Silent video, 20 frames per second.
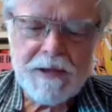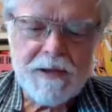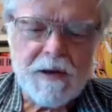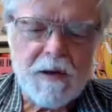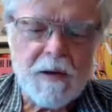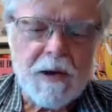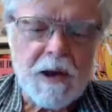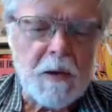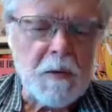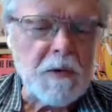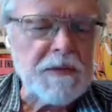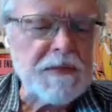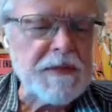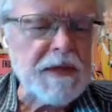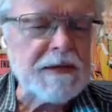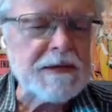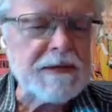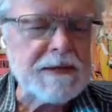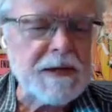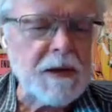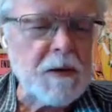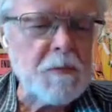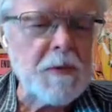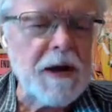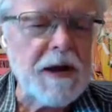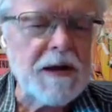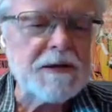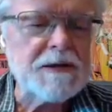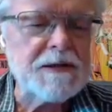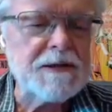Okay, well, thanks so
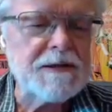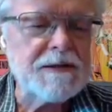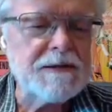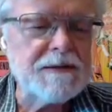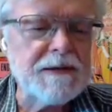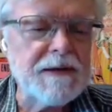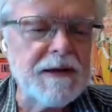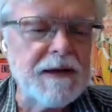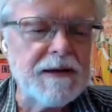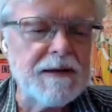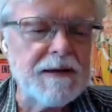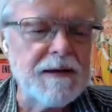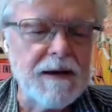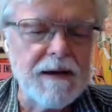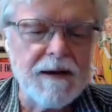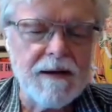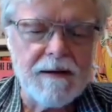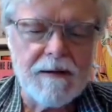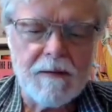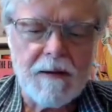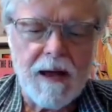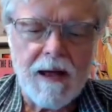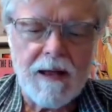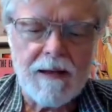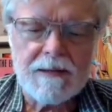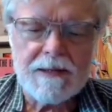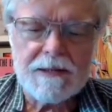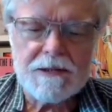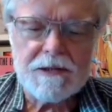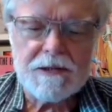much, and uh,
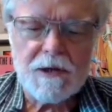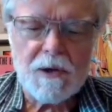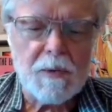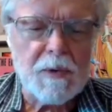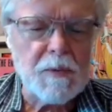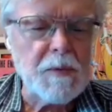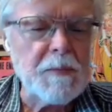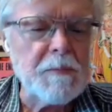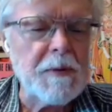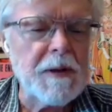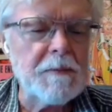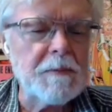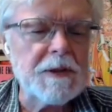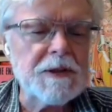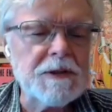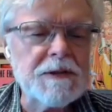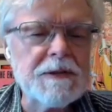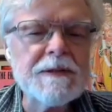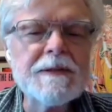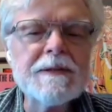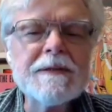I'll let you know when we publish.